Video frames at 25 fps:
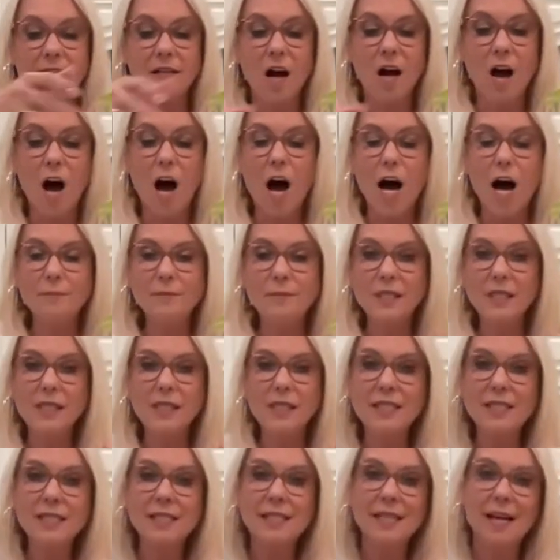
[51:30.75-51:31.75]
optically
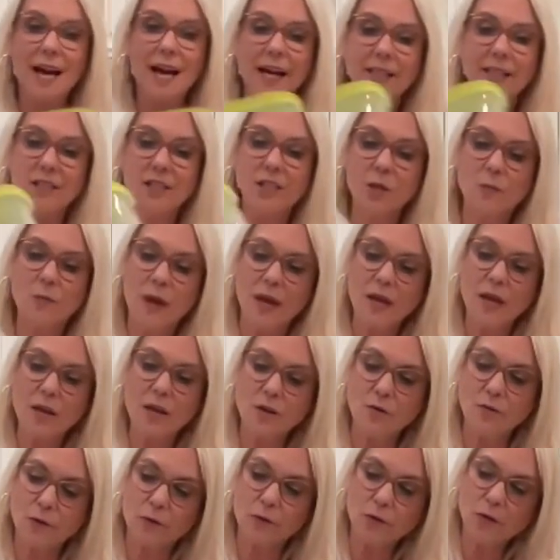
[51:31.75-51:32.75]
designed to make your
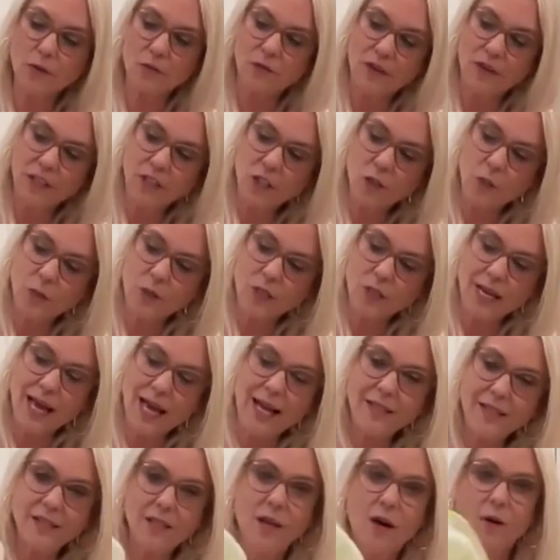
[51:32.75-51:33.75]
fruits and vegetables
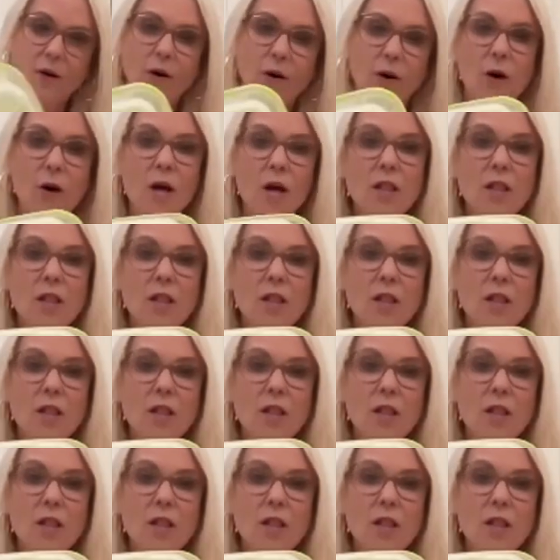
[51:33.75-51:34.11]
last longer.